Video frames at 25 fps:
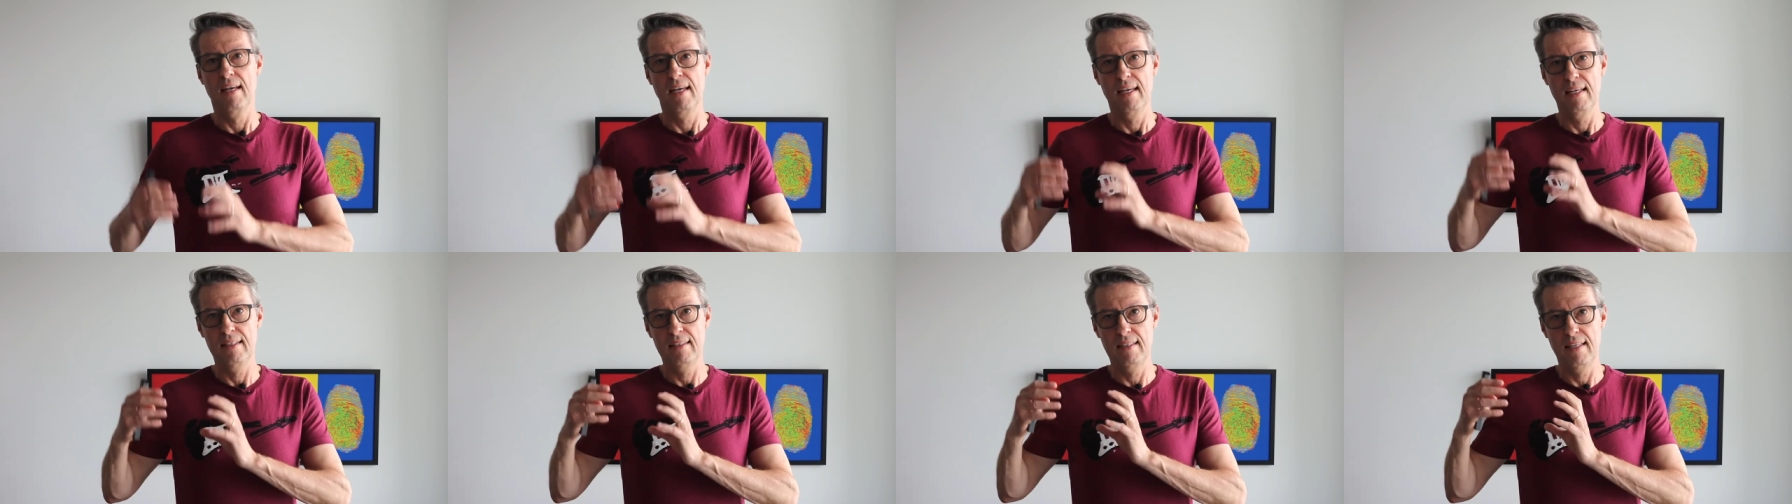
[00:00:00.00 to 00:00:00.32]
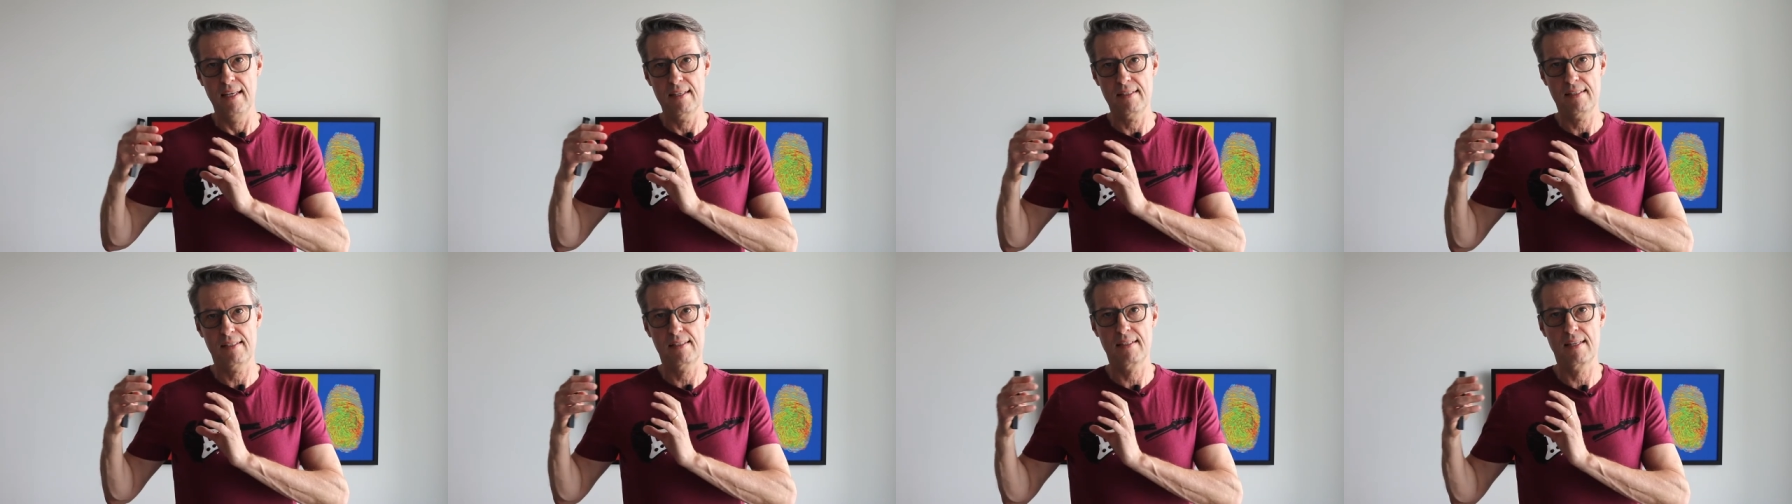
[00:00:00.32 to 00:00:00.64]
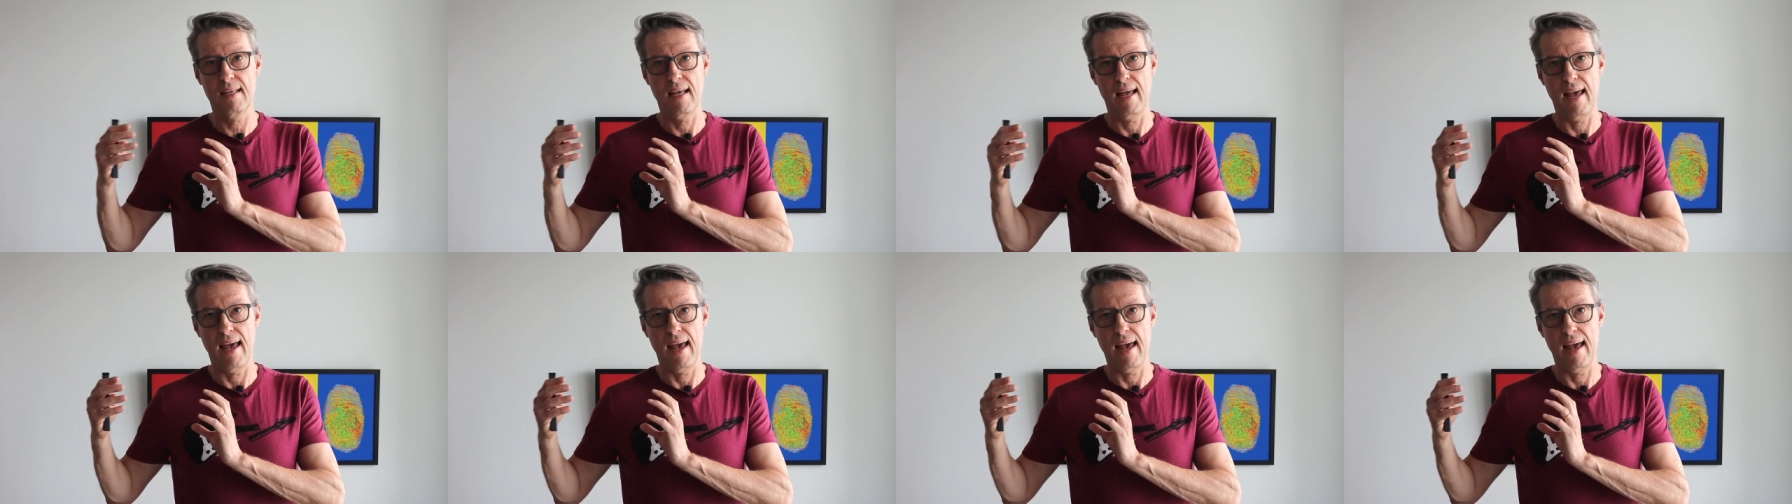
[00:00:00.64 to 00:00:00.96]
in
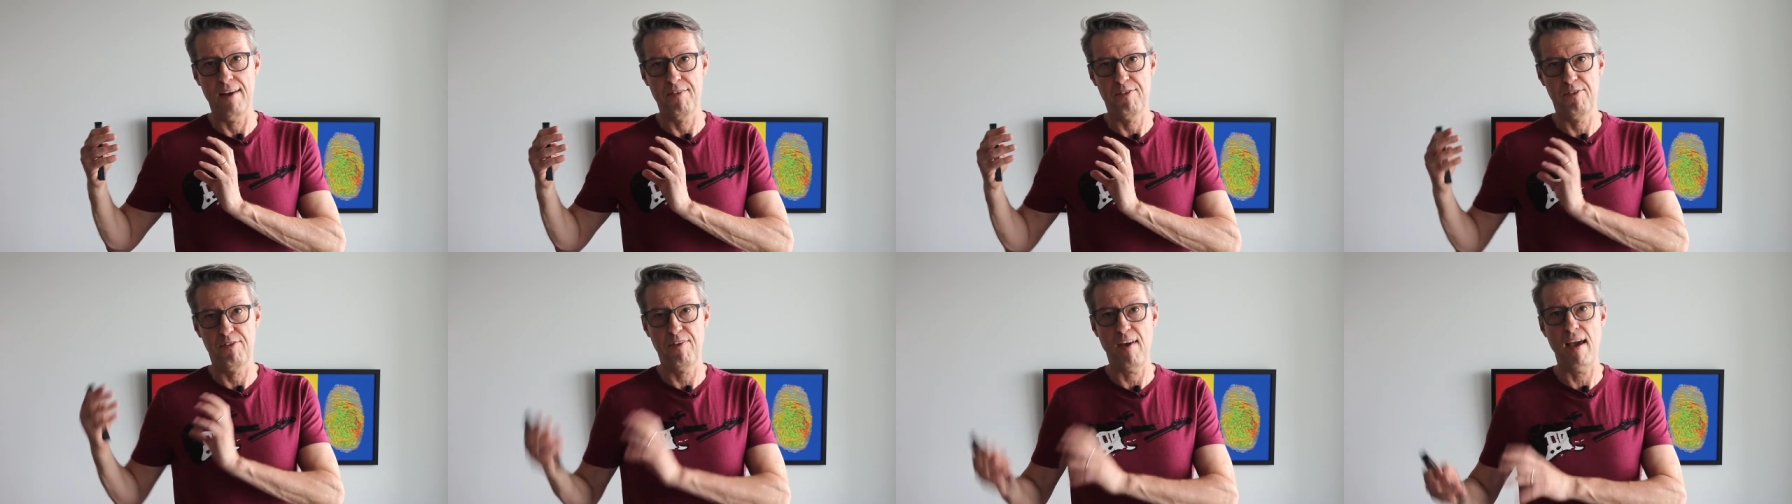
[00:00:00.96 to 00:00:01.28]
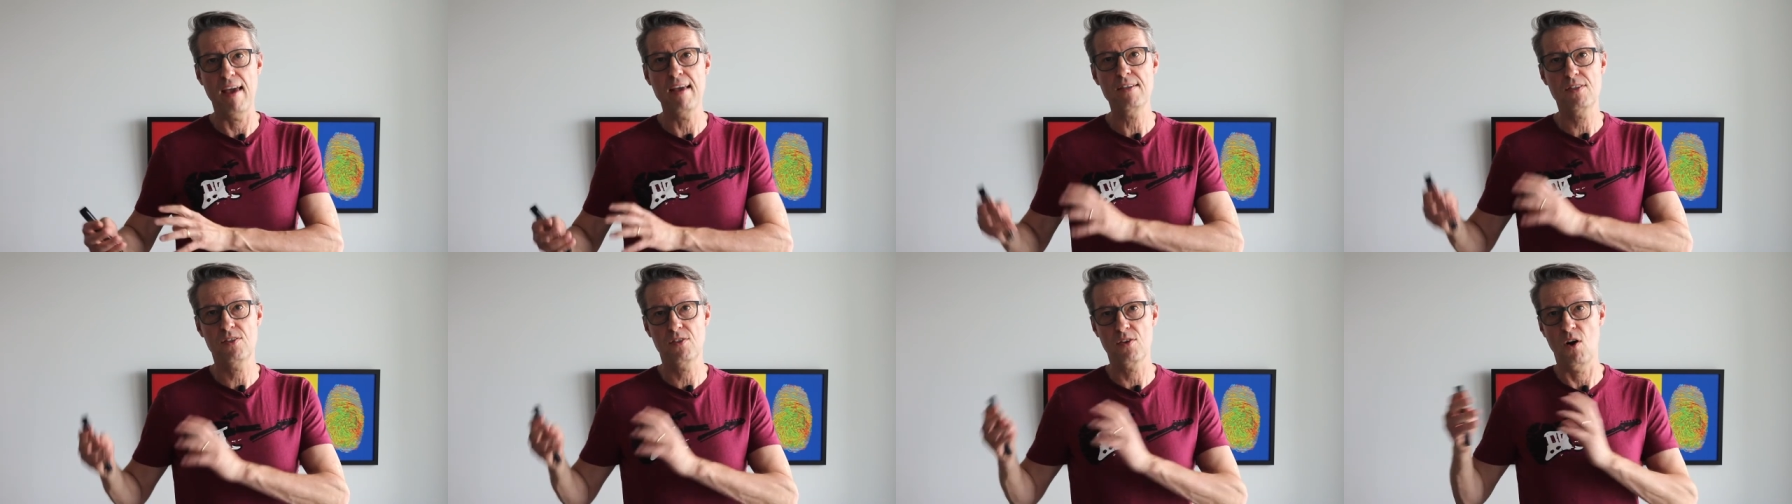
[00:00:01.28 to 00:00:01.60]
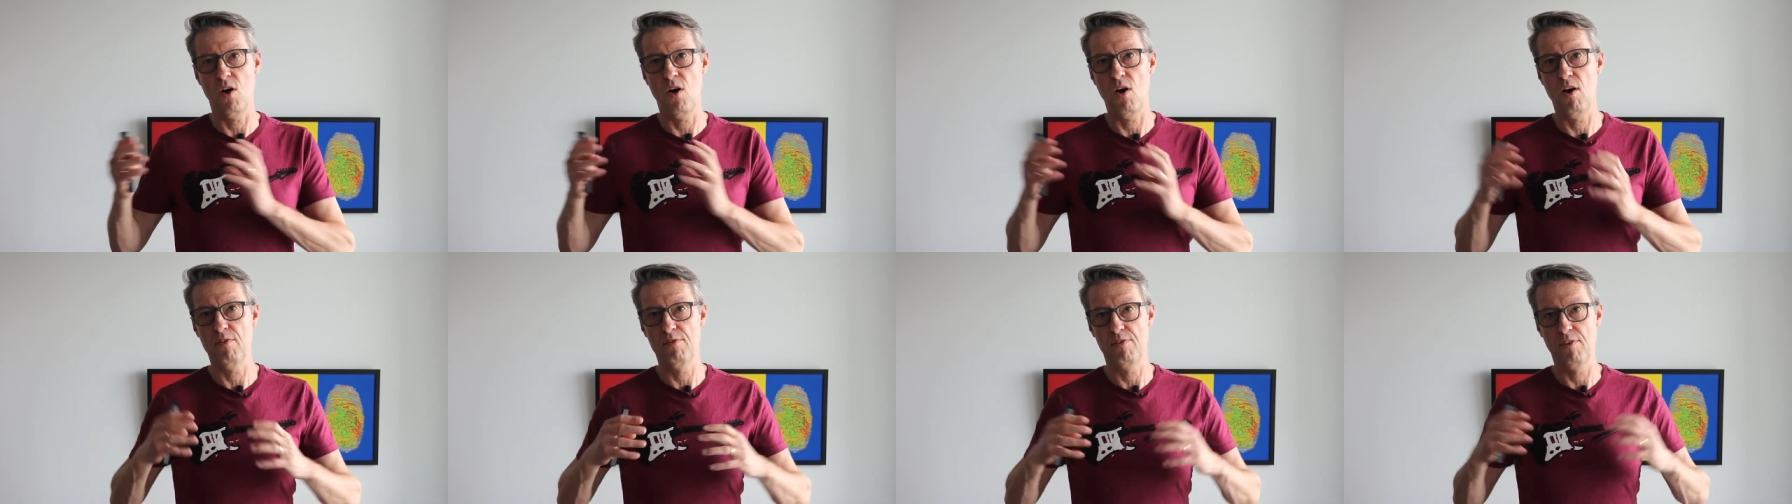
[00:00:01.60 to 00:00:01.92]
this phase
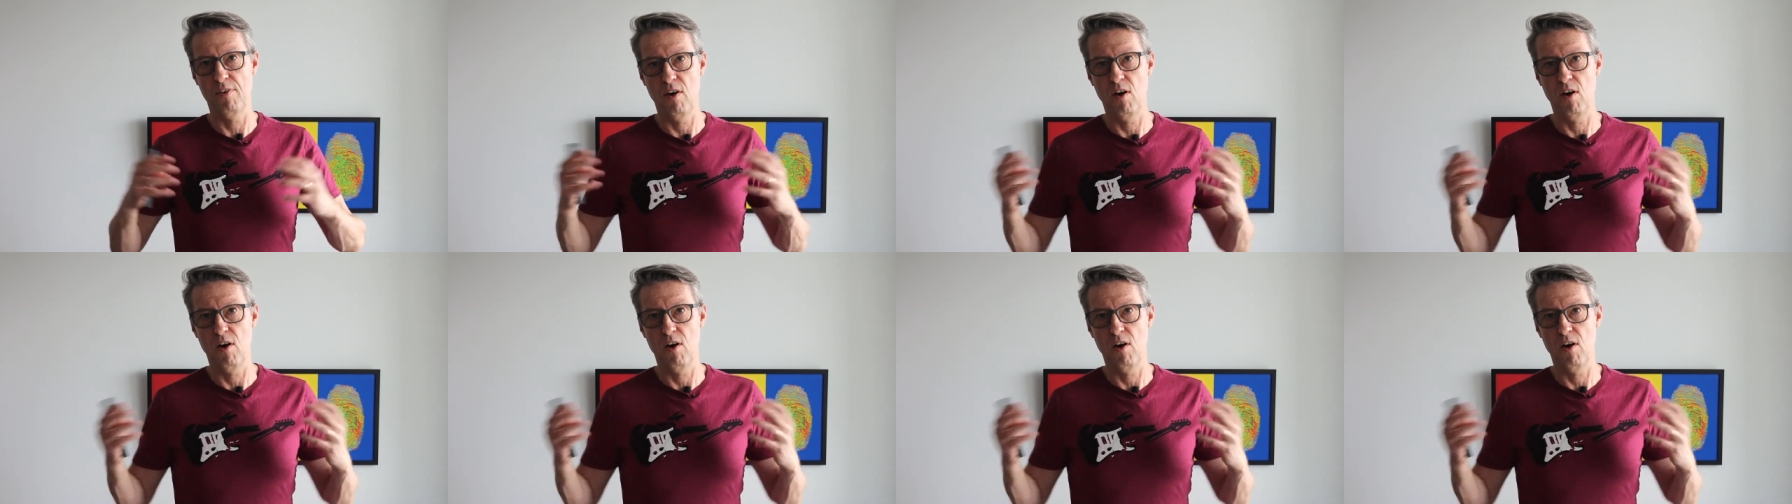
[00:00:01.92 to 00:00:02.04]
of,